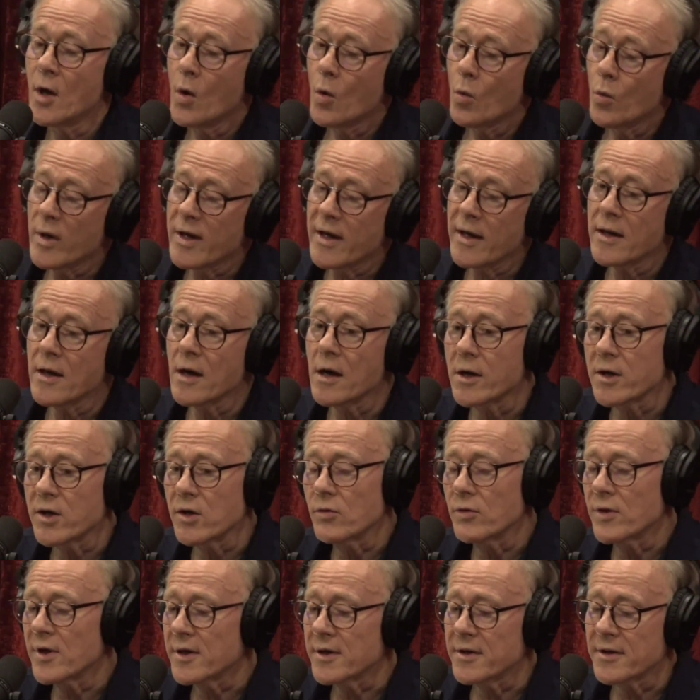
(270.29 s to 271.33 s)
We can
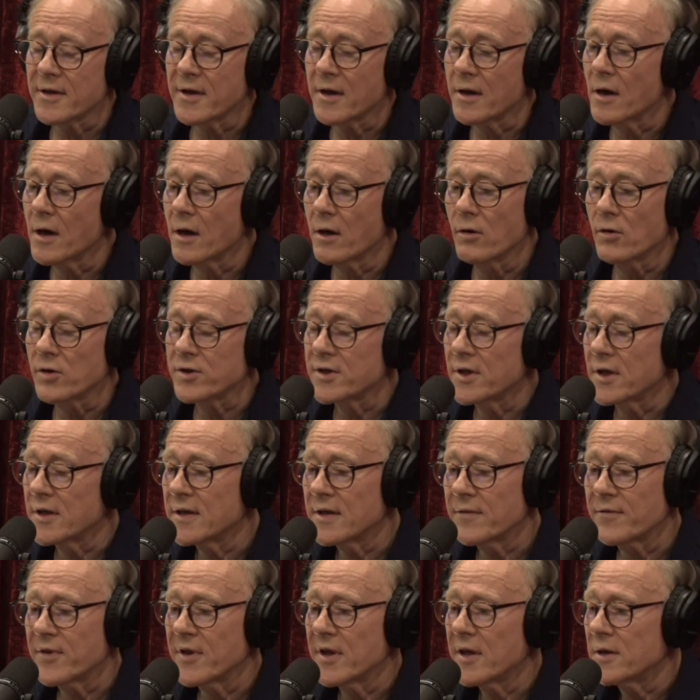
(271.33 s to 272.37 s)
argue there are
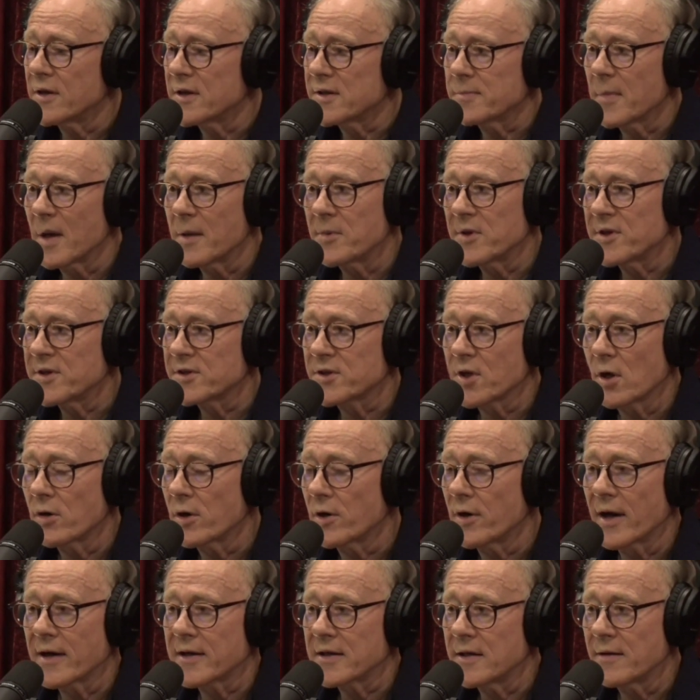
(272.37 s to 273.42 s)
alternative theories. Maybe
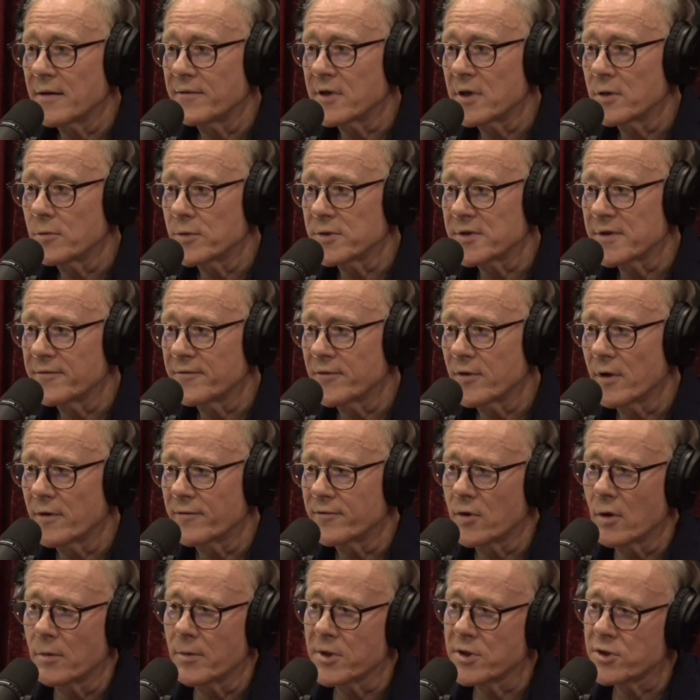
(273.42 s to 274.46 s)
solar activity was
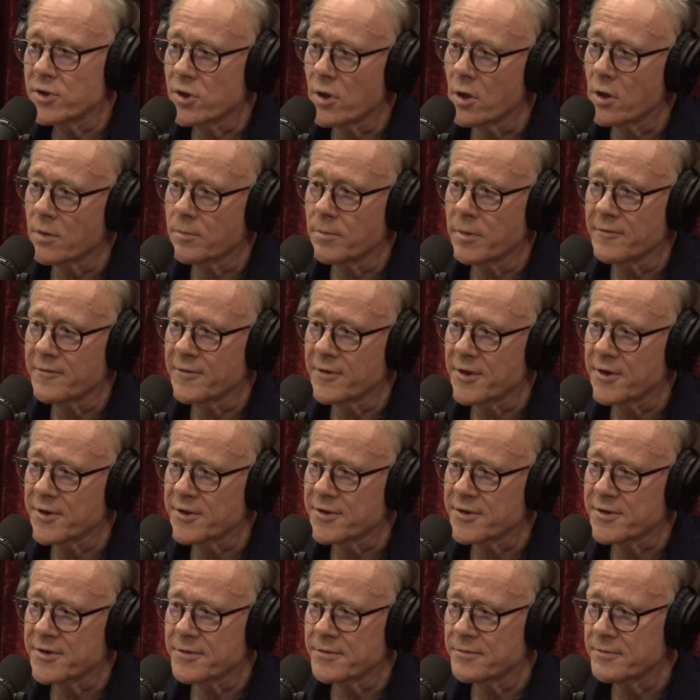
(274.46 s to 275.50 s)
involved. Robert Schoch
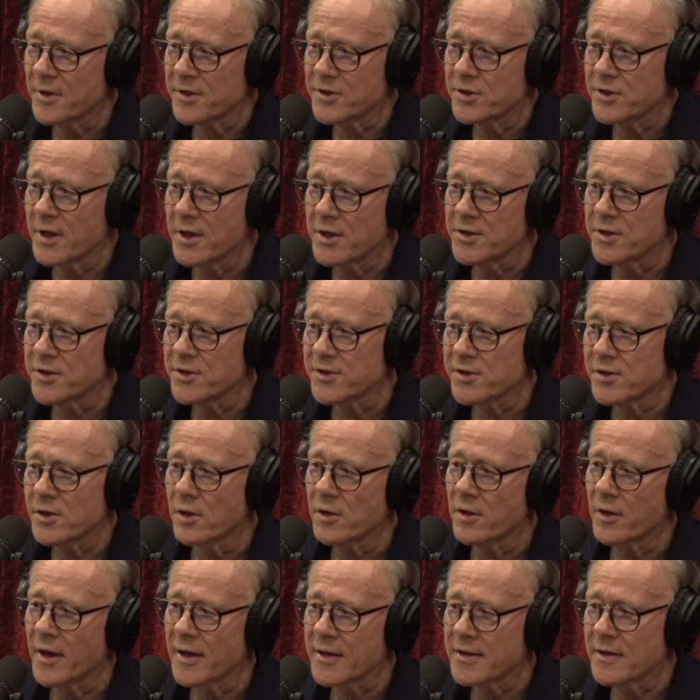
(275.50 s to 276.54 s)
prefers a change in
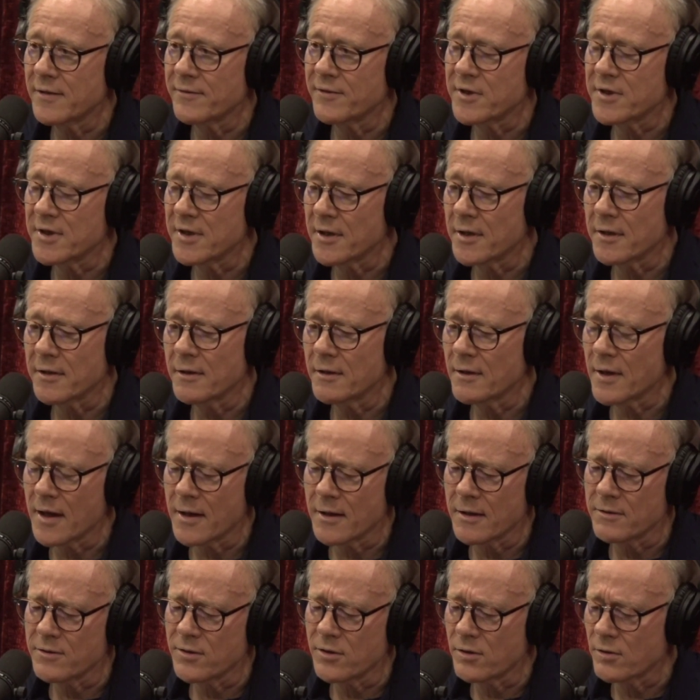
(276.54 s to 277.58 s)
solar activity, and
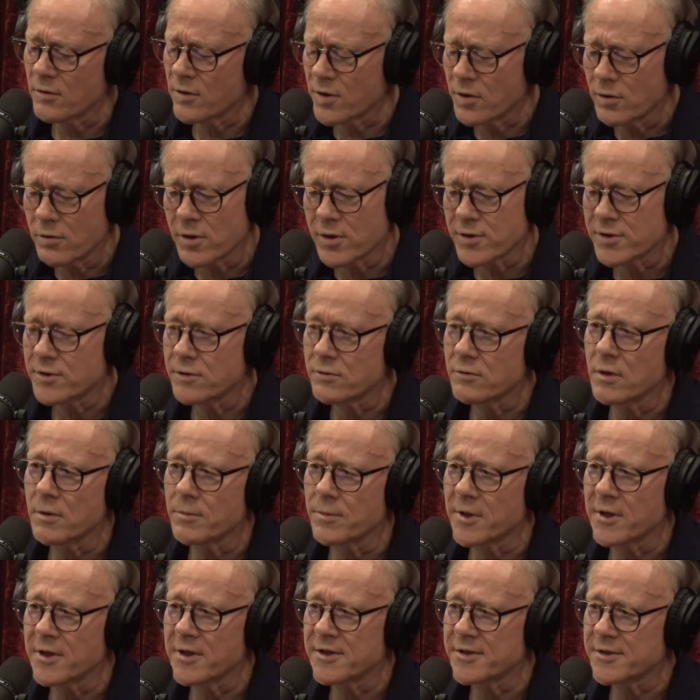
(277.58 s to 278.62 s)
kudos to
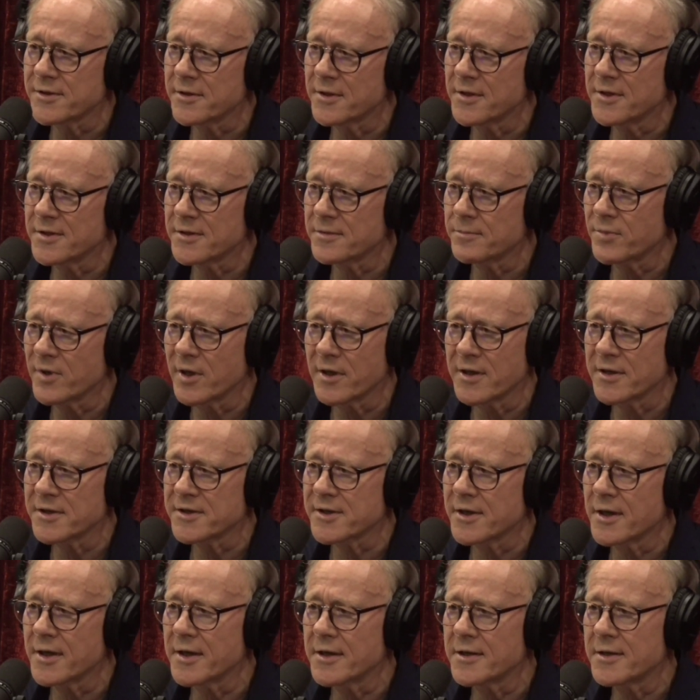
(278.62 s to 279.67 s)
Robert. He's a brilliant
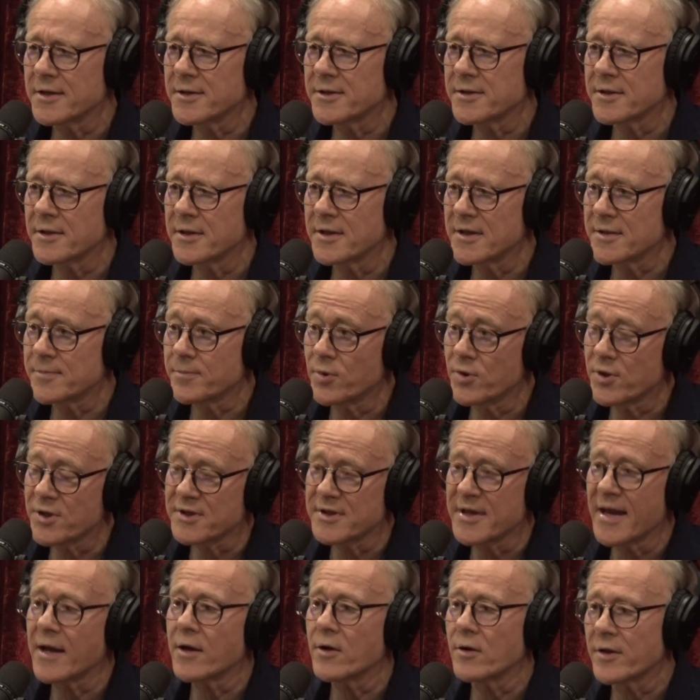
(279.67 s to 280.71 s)
scientist, and he's put
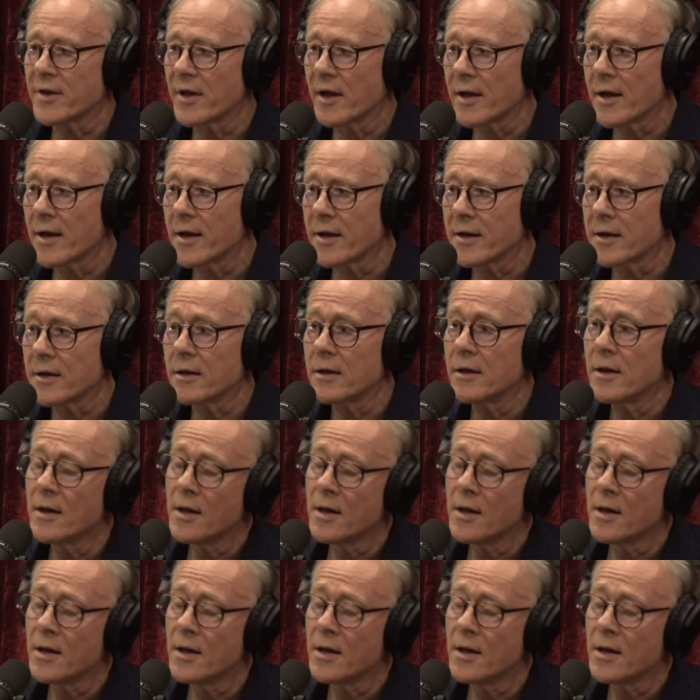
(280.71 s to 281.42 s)
his neck on the line